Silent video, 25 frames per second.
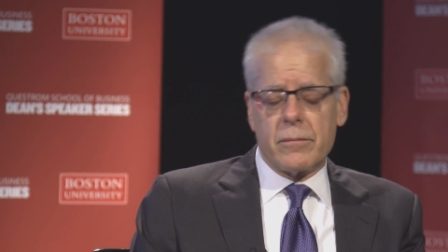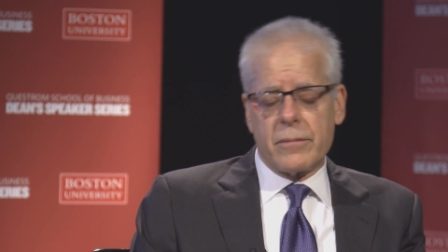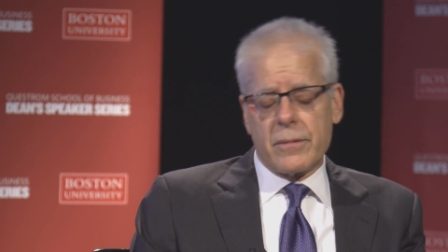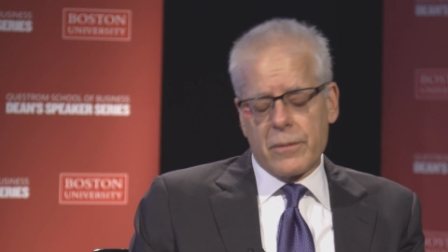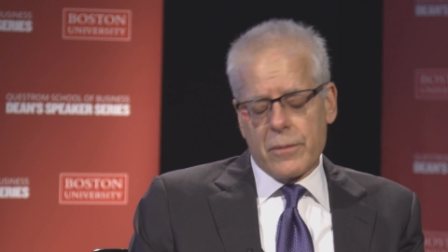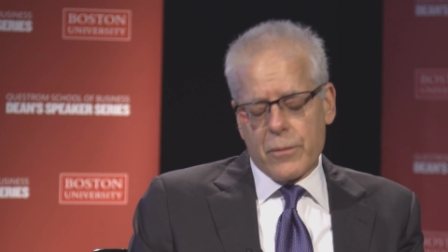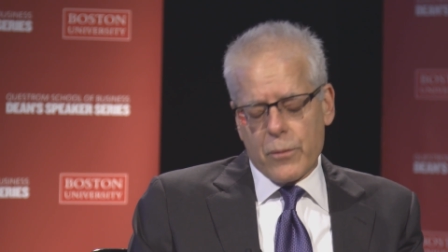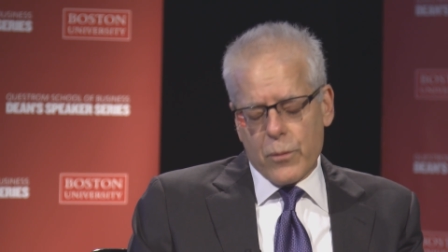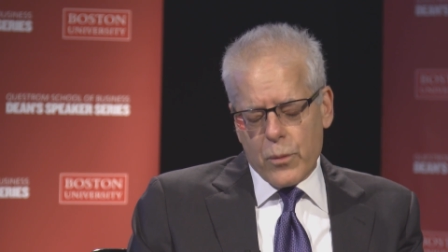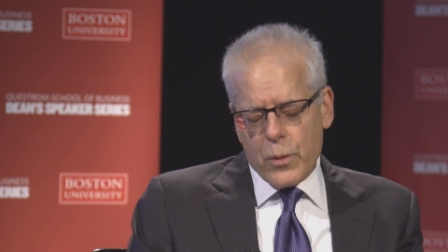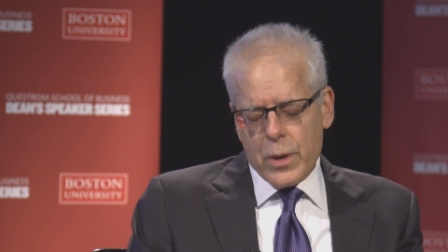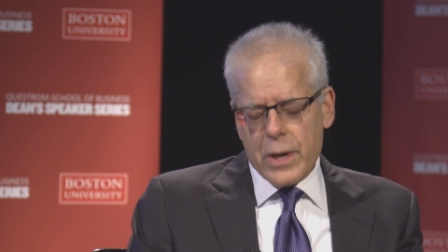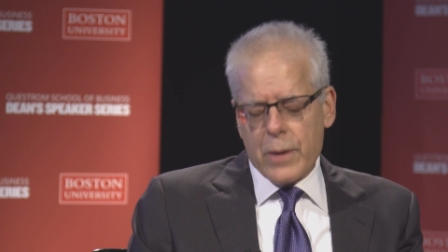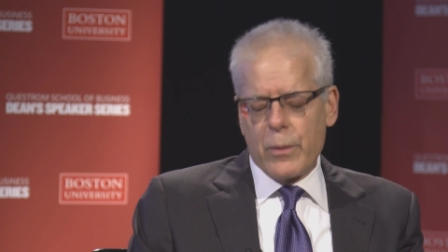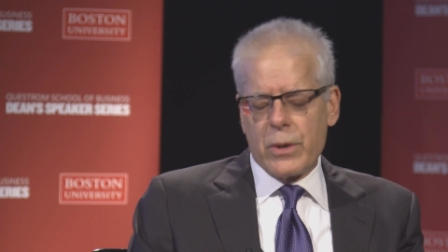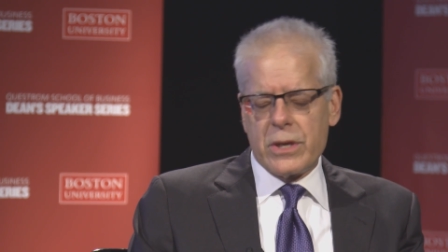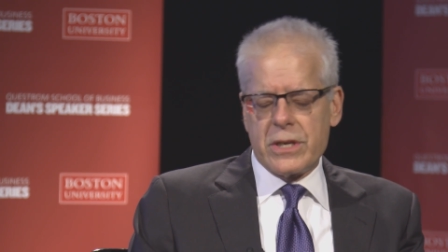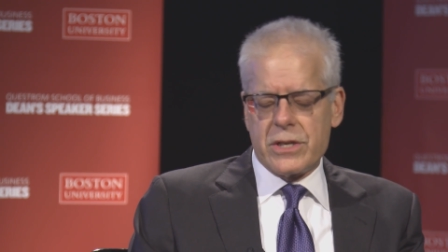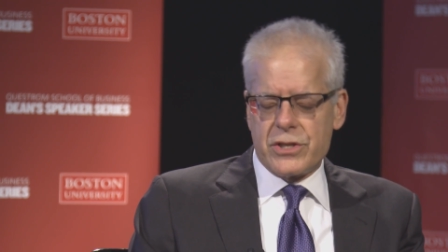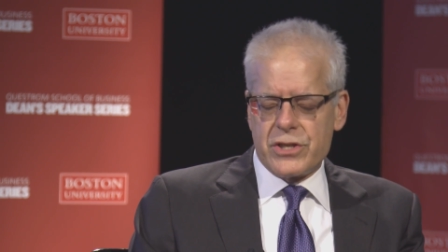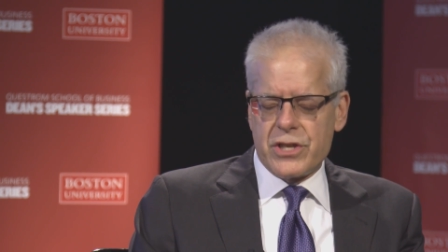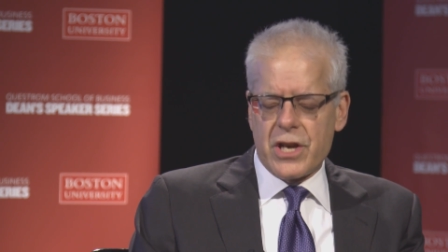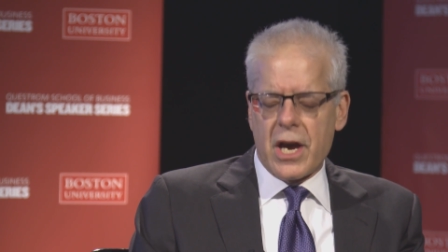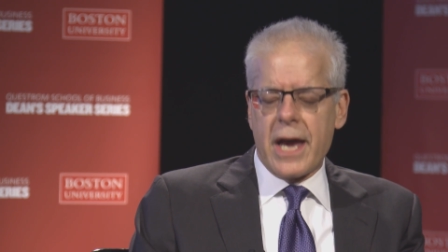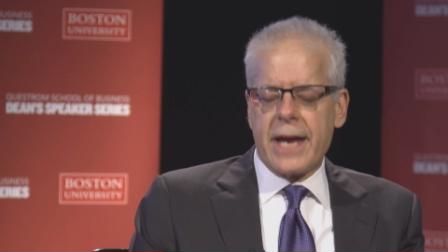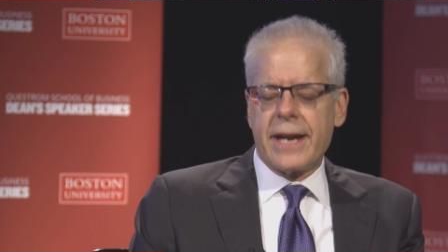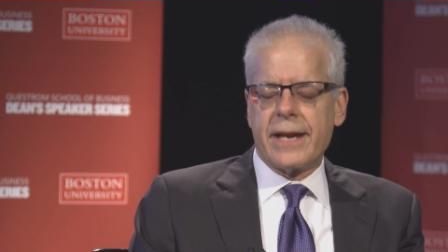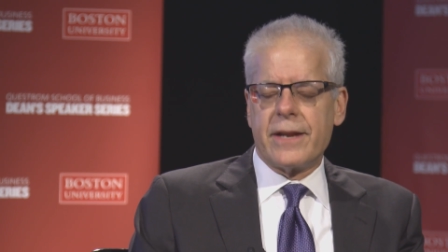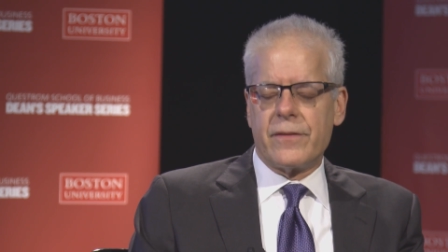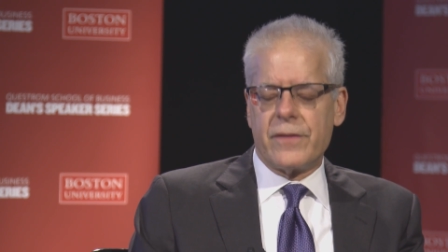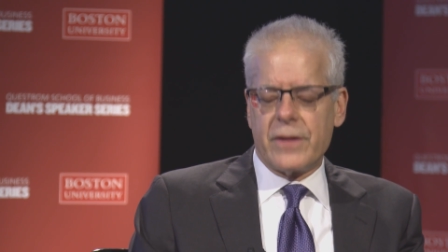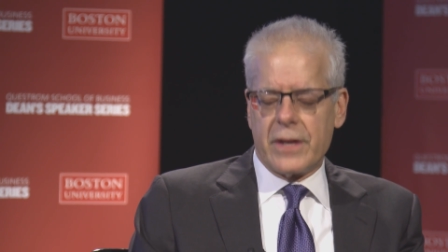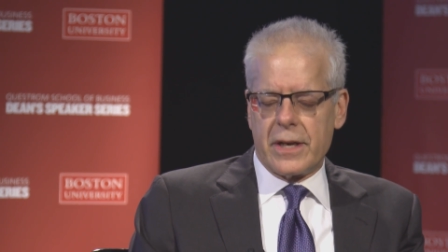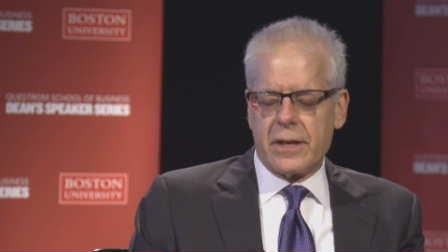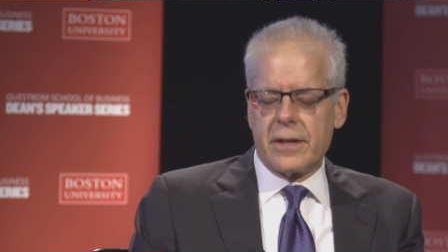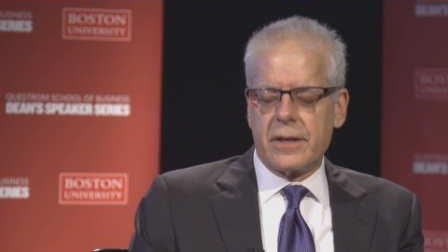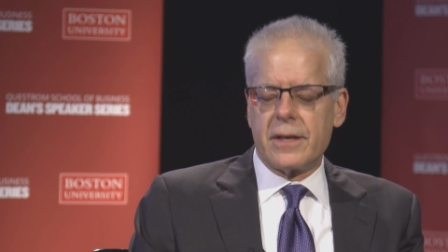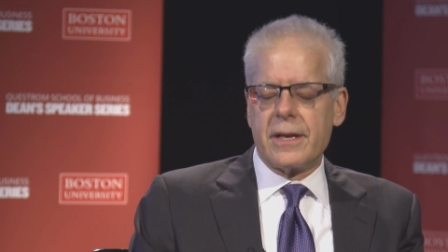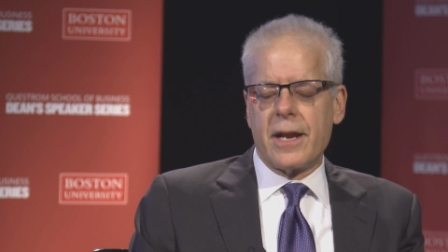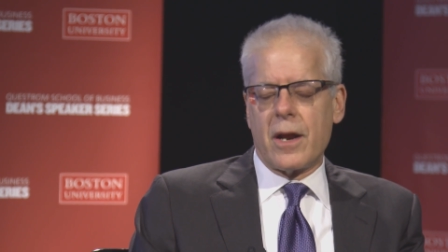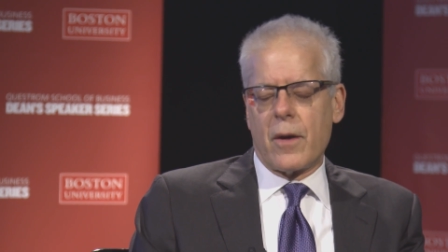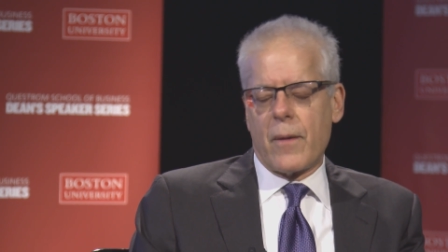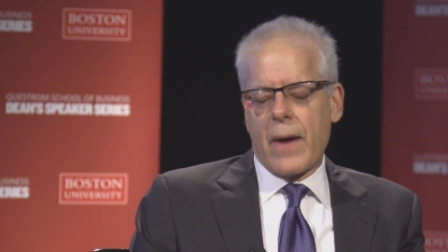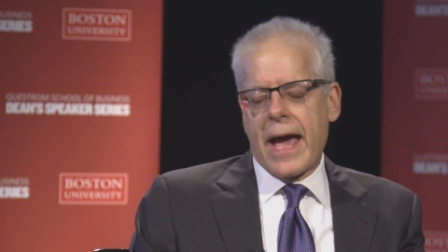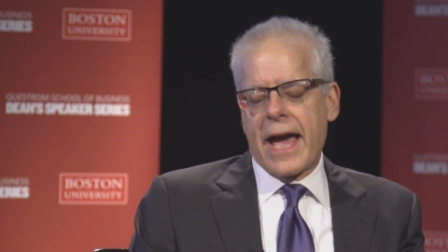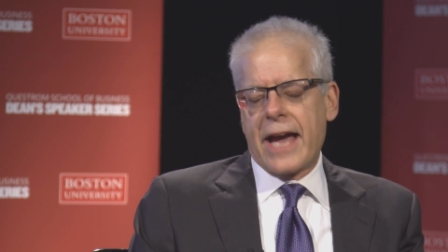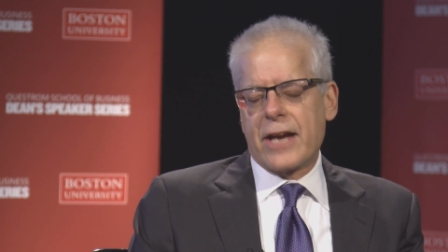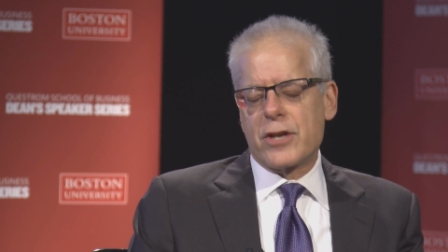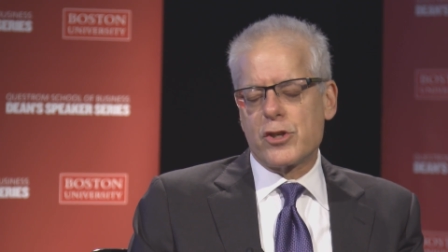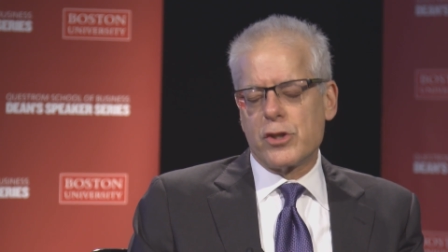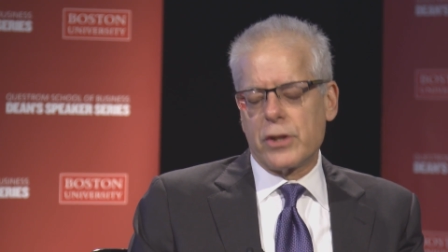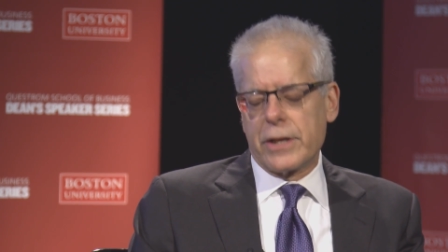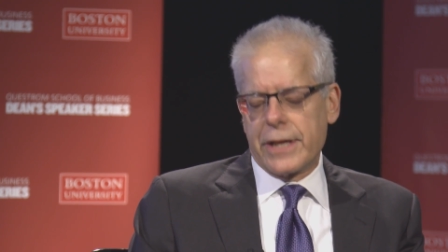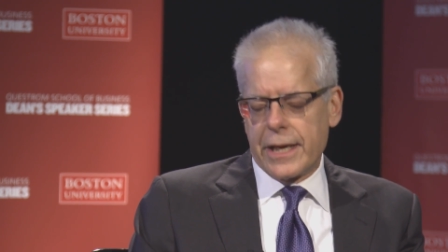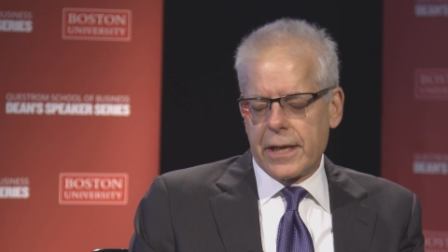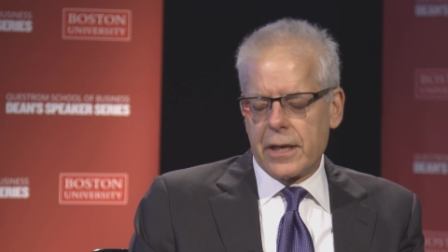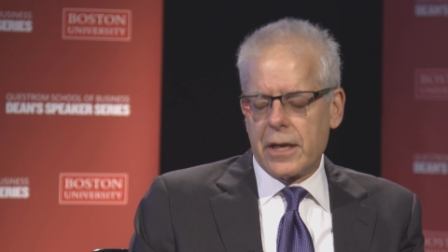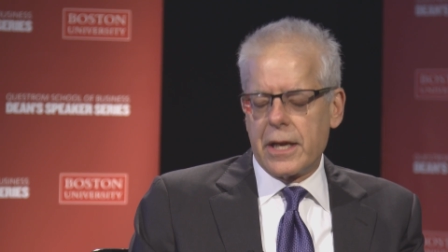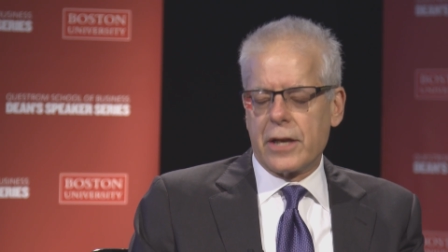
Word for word: we, we, decided that, you know, actually it,